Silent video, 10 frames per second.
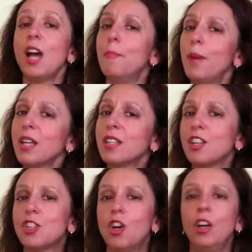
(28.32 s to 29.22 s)
Massage
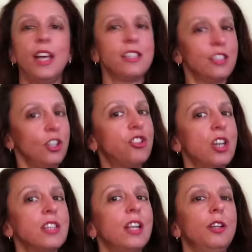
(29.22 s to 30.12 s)
oil is not just
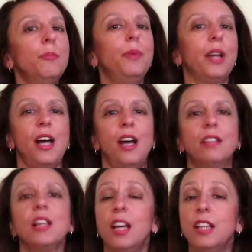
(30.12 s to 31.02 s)
a lubricant,
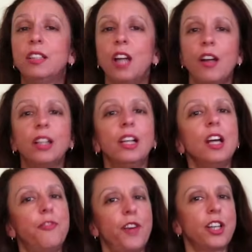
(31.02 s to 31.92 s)
it directly
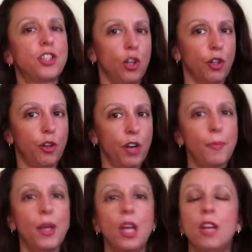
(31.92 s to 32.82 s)
affects your grip,
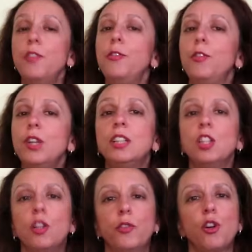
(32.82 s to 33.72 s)
the fluidity of
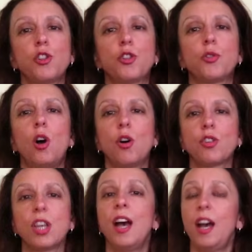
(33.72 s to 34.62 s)
your strokes,
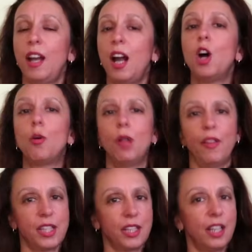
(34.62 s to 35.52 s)
and how well the
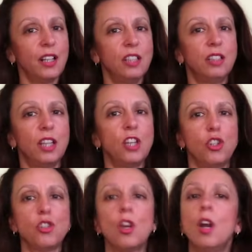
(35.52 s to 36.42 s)
skin and tissues
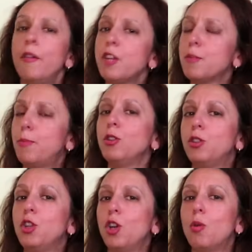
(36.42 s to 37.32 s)
respond to
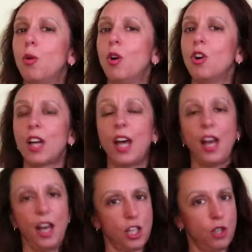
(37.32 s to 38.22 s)
your work. A
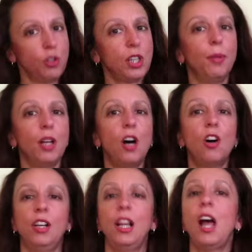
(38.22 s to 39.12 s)
suitable
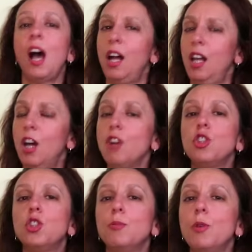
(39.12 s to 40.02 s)
oil allows you
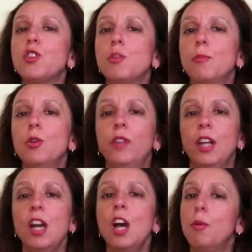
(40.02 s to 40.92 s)
to move smoothly
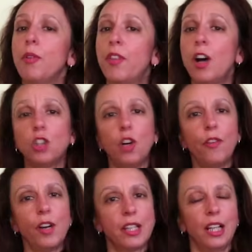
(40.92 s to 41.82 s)
without
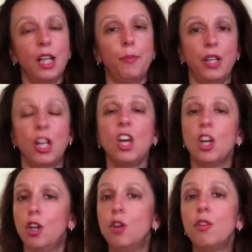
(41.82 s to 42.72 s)
oversleeping,
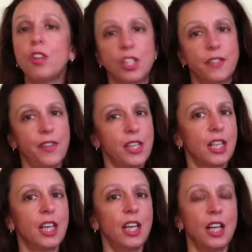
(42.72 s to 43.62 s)
nourishes the
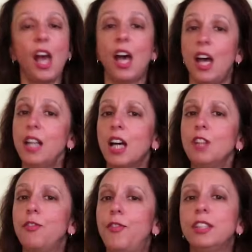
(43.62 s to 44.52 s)
skin, and can
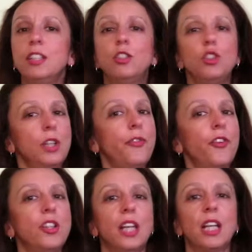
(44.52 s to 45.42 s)
fit into different
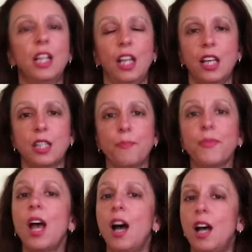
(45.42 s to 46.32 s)
techniques.
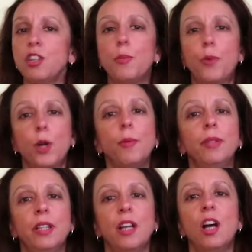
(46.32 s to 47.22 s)
As you probably
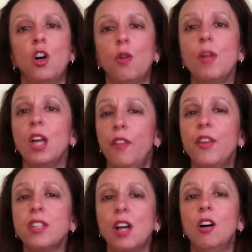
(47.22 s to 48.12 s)
know,
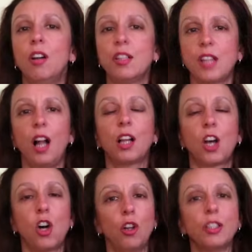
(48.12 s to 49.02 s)
these oils are
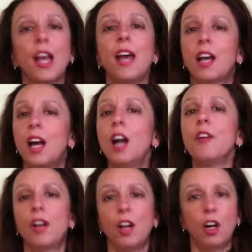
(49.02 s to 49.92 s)
called
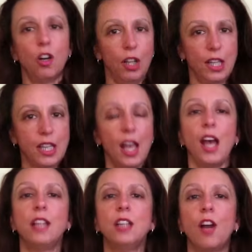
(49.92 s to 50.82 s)
carrier oils and
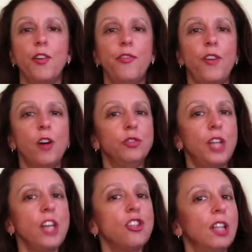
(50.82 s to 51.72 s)
are the
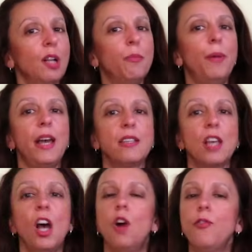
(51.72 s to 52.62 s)
foundational base
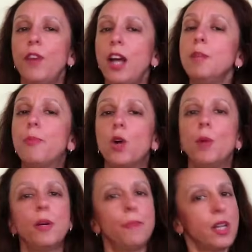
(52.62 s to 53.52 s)
of any proper
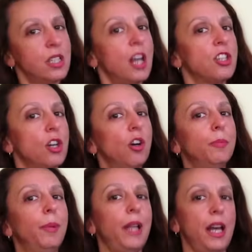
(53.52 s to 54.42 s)
massage oil
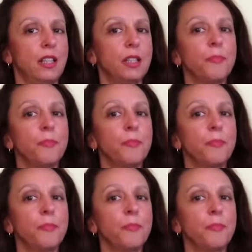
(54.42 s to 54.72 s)
blend.